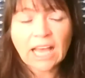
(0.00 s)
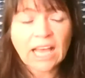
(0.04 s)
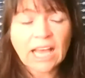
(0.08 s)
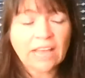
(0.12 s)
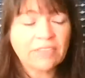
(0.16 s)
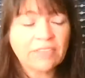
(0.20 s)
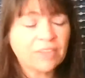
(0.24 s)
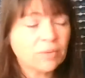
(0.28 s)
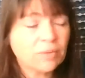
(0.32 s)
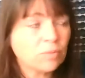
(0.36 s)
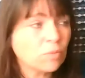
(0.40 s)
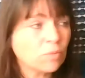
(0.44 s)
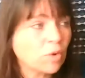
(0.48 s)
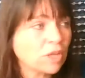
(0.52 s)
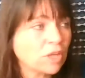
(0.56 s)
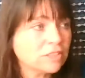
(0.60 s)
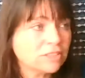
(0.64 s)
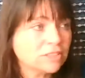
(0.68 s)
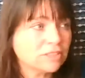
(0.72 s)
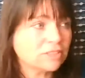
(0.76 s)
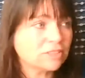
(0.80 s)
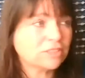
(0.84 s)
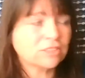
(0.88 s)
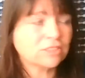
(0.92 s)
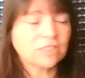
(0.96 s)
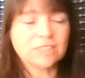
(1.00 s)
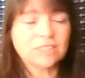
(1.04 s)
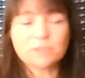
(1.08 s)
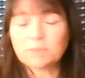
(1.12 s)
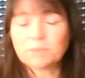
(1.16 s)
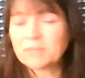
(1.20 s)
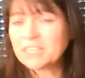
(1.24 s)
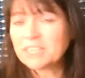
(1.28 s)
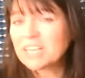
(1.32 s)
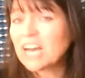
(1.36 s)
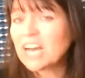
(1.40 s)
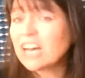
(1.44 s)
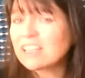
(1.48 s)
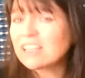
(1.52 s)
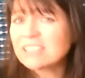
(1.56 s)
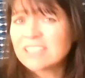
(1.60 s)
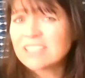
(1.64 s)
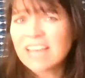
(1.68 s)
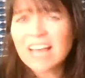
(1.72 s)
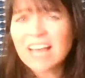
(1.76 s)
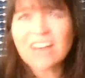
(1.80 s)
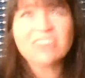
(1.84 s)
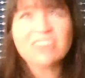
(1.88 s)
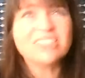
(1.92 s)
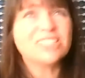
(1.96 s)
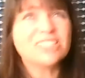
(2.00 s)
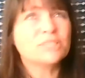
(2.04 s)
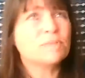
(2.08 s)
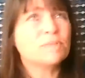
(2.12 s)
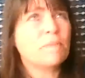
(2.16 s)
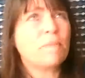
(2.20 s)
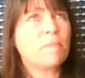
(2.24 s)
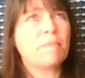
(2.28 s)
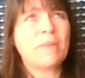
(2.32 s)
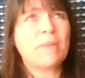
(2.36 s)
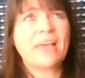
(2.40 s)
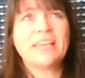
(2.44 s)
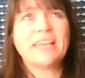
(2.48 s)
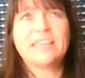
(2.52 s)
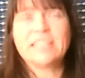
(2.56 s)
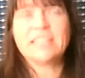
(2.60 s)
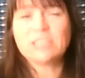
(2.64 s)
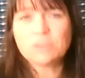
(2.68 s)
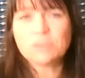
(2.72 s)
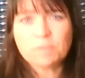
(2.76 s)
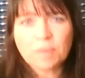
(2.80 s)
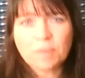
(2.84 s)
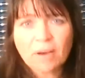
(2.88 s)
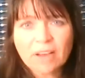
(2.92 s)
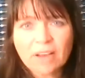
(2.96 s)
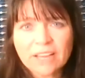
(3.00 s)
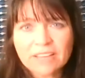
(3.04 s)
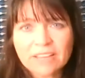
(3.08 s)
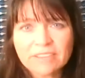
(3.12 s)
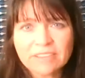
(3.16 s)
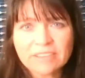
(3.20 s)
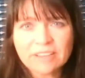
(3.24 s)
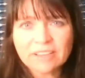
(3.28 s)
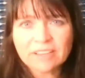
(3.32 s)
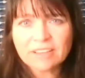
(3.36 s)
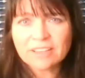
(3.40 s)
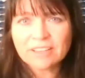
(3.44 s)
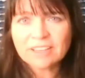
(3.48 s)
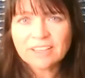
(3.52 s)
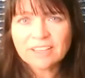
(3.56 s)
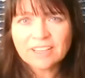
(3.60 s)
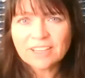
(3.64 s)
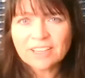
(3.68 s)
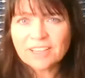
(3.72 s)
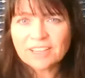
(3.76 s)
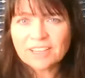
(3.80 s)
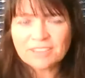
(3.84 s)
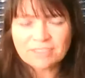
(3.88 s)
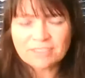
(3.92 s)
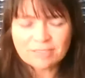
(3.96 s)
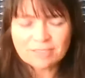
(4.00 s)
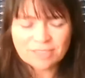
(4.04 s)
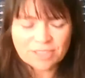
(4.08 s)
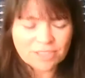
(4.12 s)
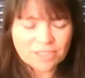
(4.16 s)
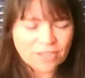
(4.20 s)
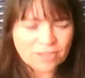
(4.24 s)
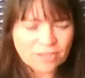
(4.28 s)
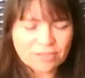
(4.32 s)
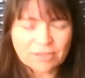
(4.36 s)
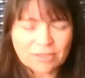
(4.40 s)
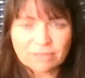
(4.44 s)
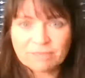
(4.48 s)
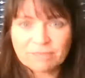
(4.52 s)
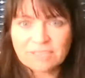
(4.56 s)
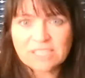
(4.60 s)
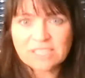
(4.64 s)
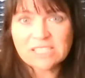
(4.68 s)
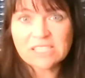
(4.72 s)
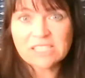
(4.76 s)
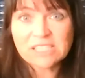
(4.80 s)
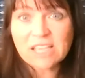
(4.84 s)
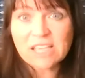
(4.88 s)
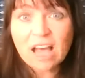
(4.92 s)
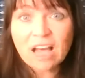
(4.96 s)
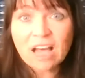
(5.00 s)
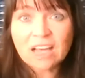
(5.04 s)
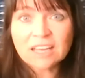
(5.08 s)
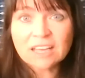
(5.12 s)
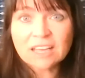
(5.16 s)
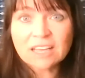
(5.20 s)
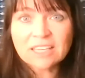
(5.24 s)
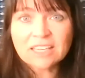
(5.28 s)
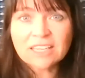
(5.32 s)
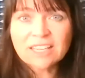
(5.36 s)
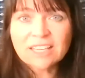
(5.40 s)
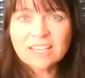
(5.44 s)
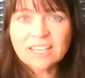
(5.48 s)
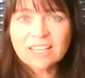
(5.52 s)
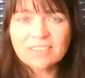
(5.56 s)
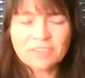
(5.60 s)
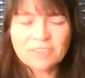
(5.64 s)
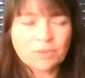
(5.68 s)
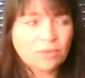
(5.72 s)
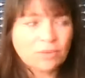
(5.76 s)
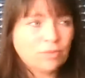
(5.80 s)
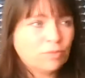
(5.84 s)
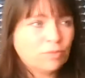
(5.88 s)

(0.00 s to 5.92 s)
And then once it's been cut down, it's baked by the sun, the